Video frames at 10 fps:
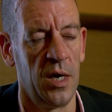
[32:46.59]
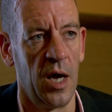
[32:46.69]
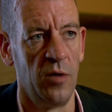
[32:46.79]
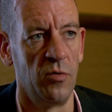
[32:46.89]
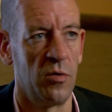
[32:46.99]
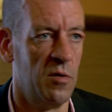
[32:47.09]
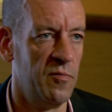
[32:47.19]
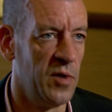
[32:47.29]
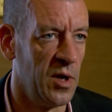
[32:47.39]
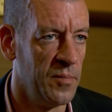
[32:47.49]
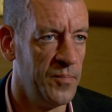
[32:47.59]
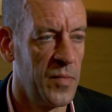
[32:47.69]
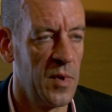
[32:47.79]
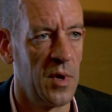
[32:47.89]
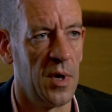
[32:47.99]
an uncovering
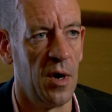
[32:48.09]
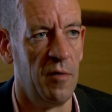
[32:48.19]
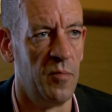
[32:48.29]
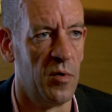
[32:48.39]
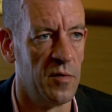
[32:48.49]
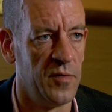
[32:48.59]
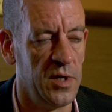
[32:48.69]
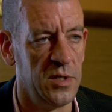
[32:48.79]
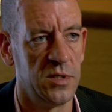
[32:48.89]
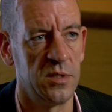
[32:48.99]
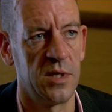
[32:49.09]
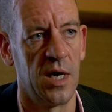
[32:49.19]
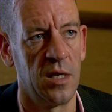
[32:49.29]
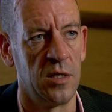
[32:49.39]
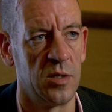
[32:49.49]
of more of these
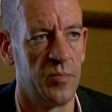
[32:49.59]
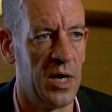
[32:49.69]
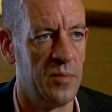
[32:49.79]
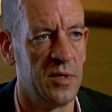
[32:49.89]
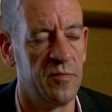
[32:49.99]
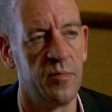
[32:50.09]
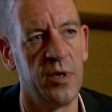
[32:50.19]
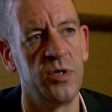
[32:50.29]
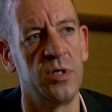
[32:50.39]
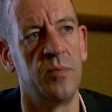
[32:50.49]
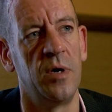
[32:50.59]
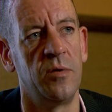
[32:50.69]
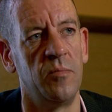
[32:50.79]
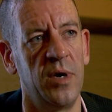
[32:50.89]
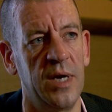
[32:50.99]
scandals or perhaps information about
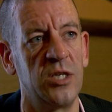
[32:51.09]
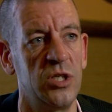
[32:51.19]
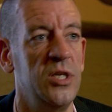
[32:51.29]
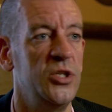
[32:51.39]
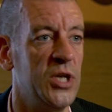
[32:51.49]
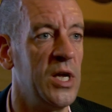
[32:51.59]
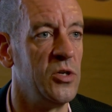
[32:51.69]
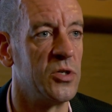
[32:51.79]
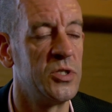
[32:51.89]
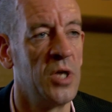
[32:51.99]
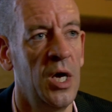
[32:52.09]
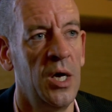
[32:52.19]
them might actually change us.